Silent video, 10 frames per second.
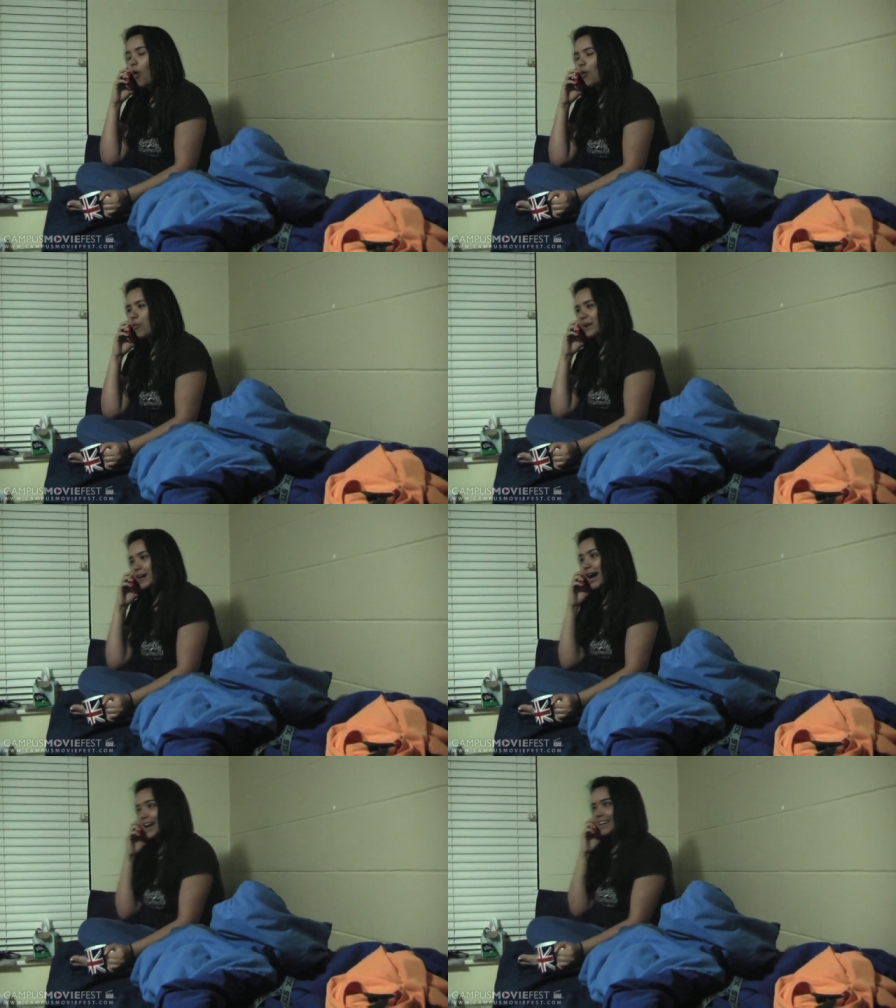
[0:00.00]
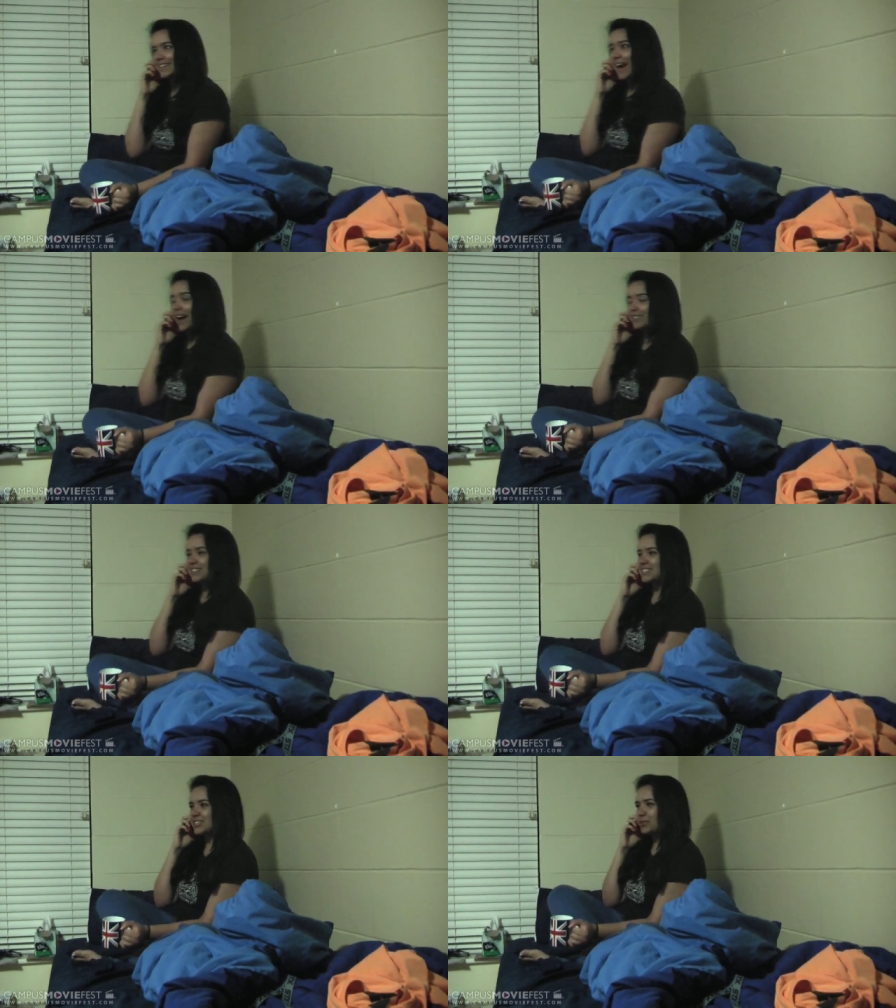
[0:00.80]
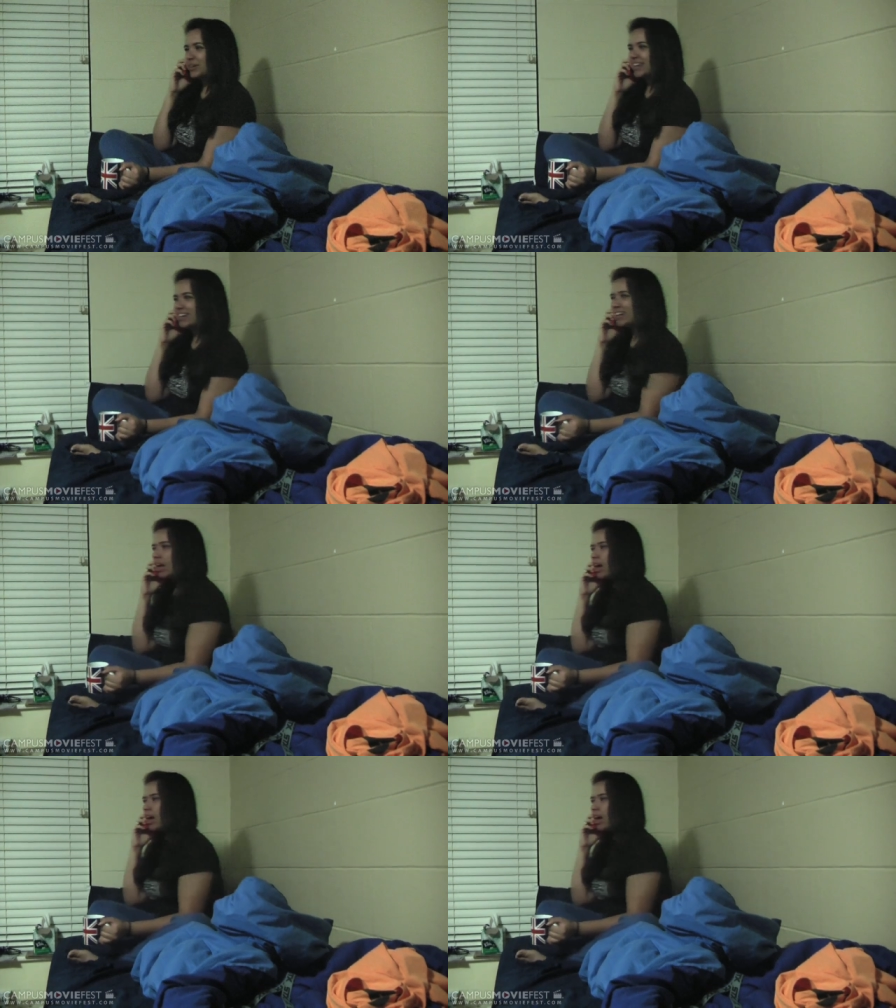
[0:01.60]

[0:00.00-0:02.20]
Oh my god, yeah, let's do it.